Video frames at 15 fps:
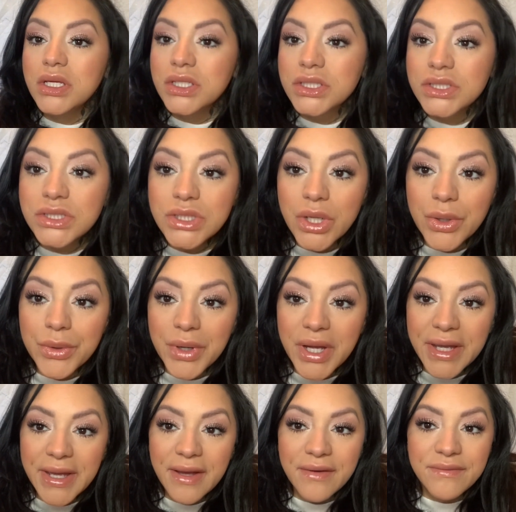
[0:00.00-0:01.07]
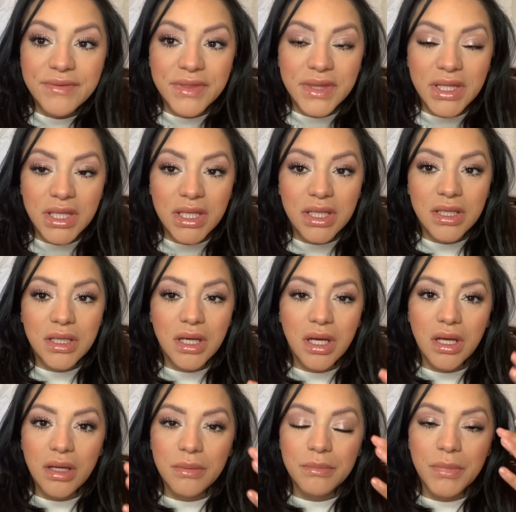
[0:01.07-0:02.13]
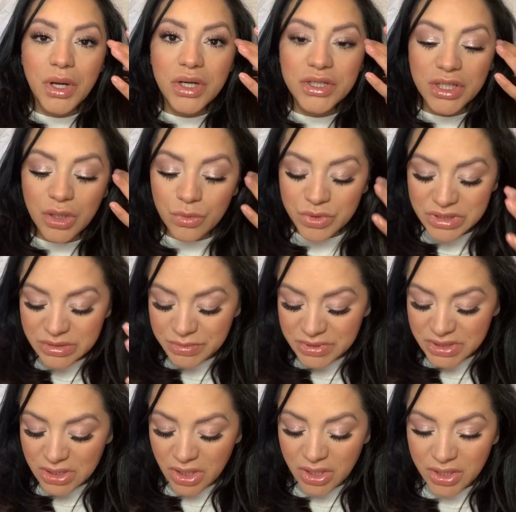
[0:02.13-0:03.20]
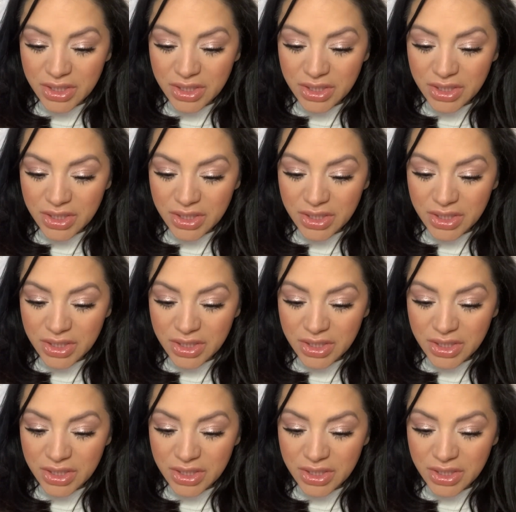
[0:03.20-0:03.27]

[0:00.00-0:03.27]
So I have the Ardell Wispies on.